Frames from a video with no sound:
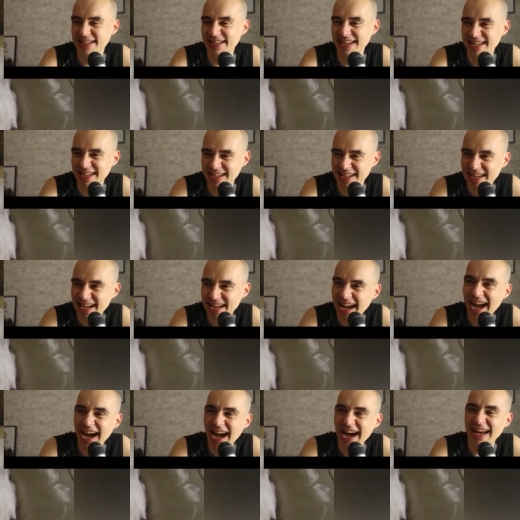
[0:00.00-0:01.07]

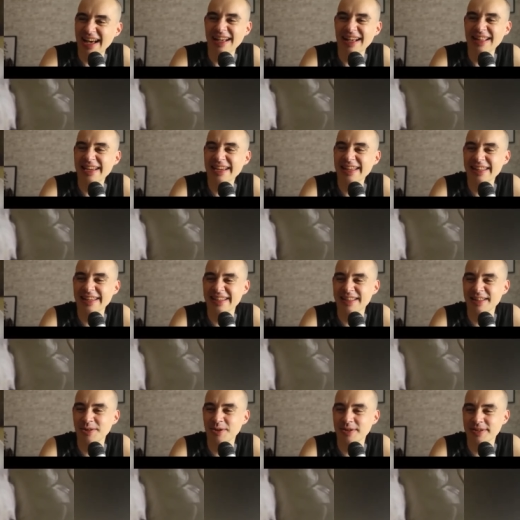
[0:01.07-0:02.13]
I, I, like the,
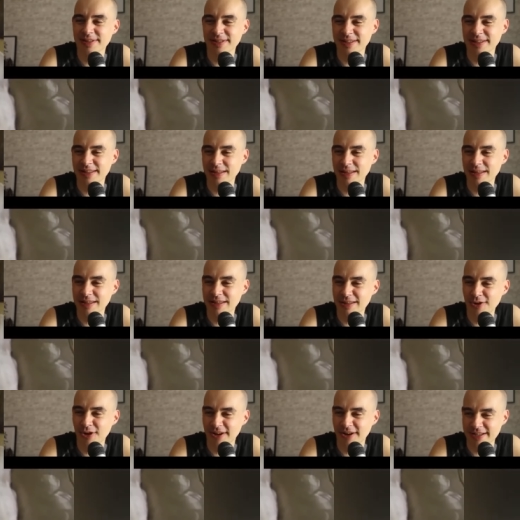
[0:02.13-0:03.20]
the looks of the, the, the,
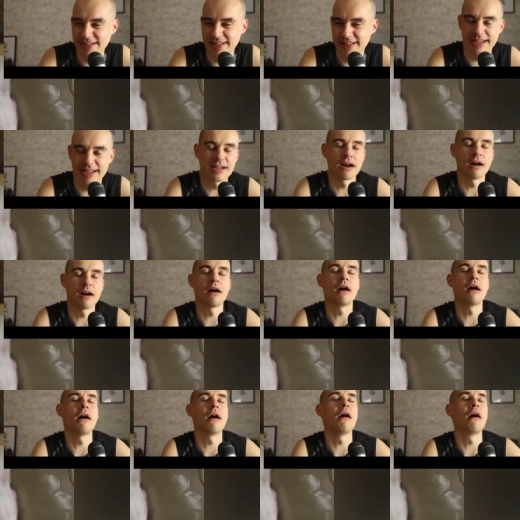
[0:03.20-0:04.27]
dog. He's like,
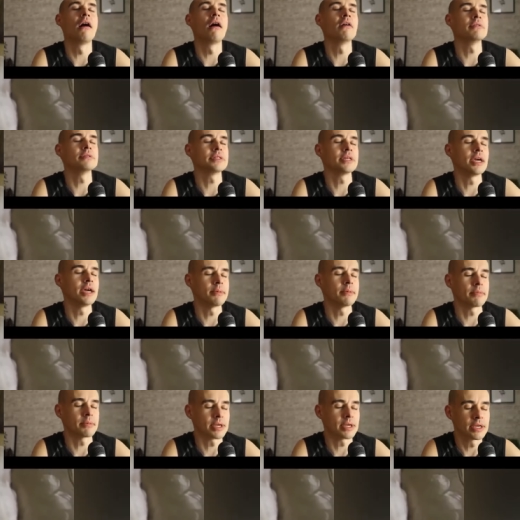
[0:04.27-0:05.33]
oh, yeah,
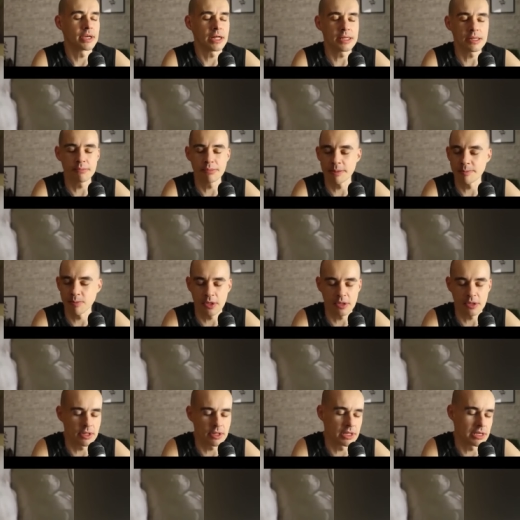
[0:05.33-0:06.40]
baby. A little bit more to
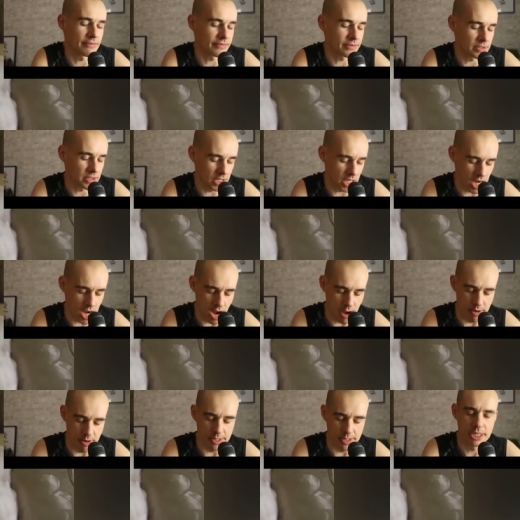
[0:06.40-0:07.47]
the left. Yeah,
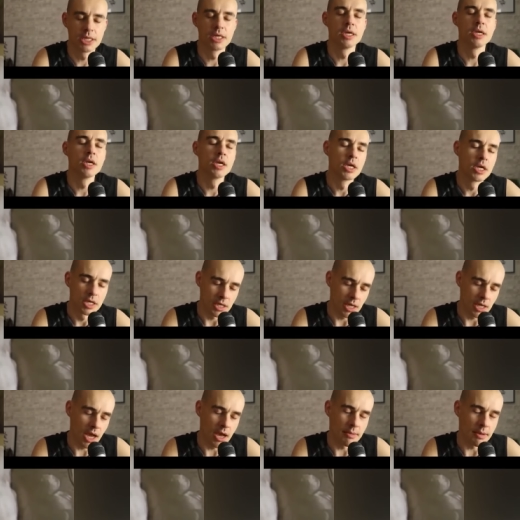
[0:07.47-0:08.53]
baby.
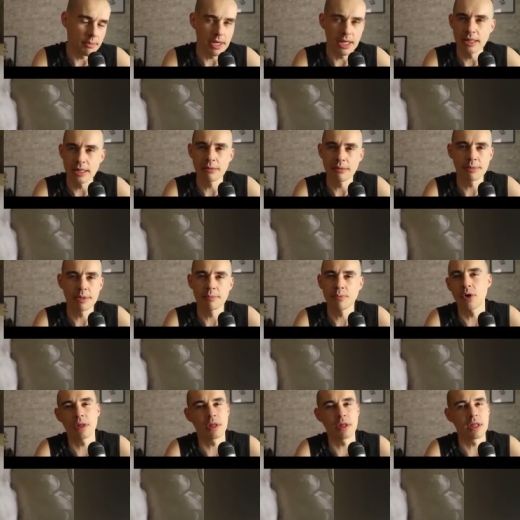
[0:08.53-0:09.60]
Yeah, baby. A little bit
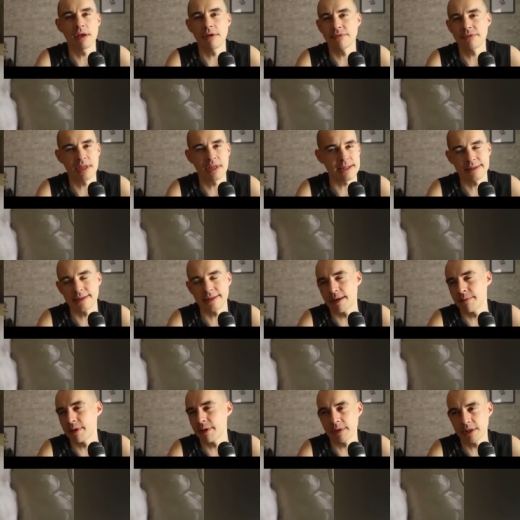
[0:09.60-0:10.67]
more to the left. That's
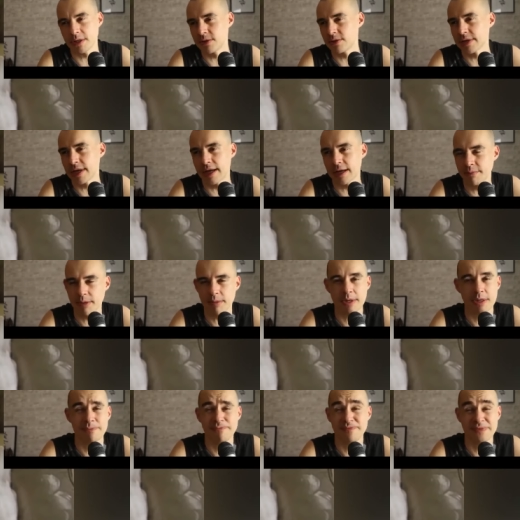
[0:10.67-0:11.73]
it, baby. You got it,
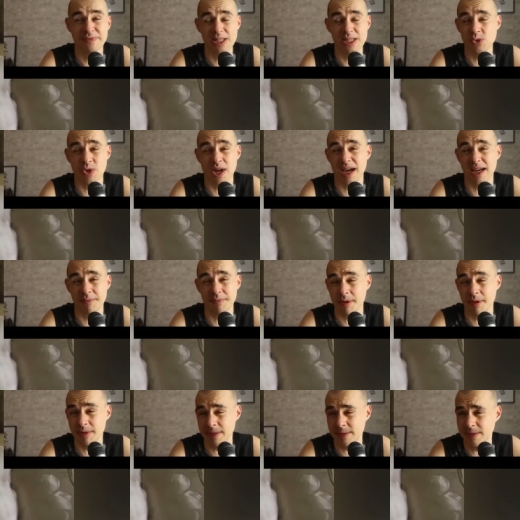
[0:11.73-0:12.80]
baby. You got it,
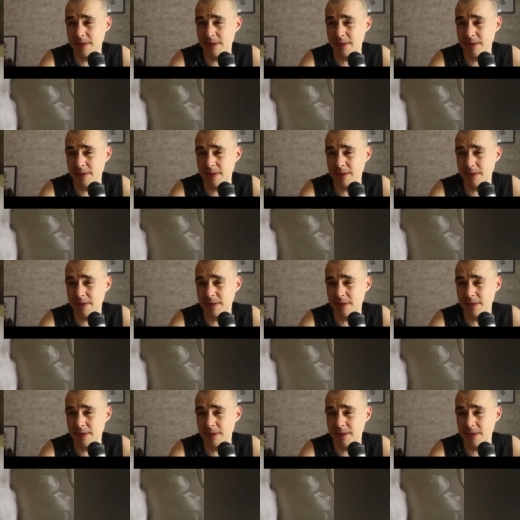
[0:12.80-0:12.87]
baby.